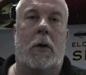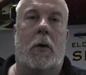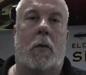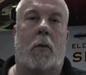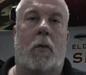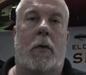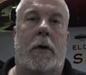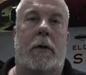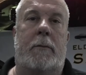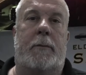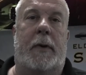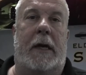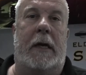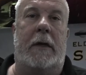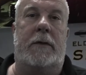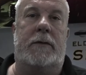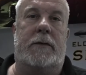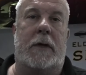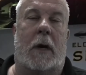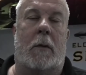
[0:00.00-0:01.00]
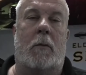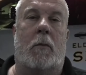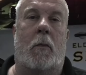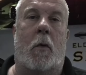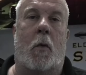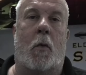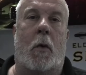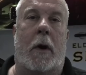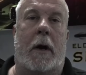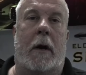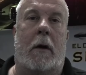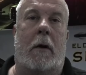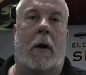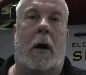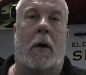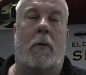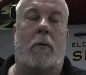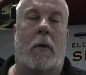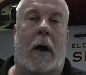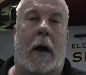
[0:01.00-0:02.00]
would be somewhere
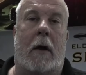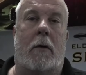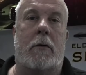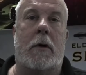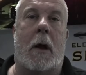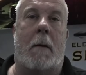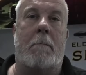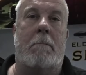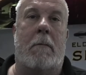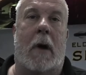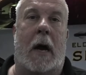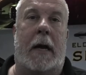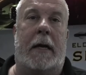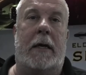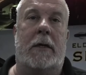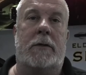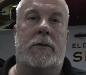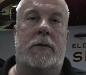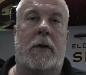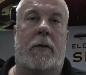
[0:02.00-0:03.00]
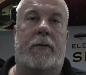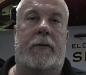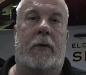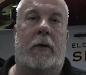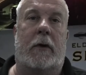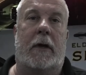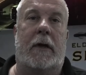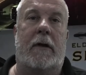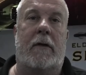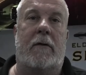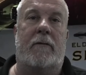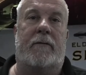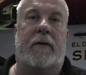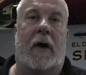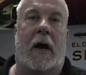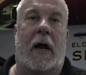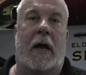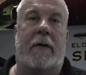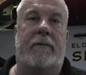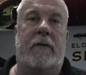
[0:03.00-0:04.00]
around minus
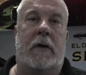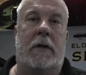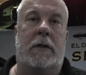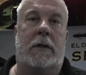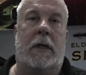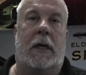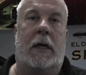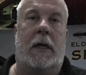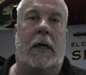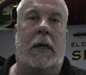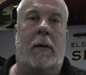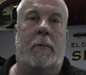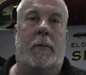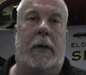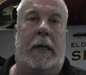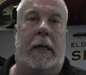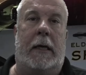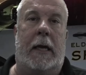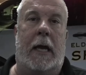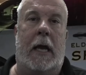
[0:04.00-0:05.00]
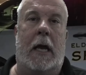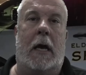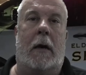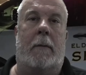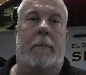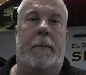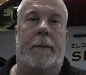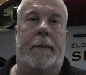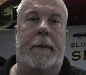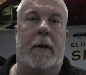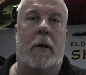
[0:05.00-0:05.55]
35 dBm,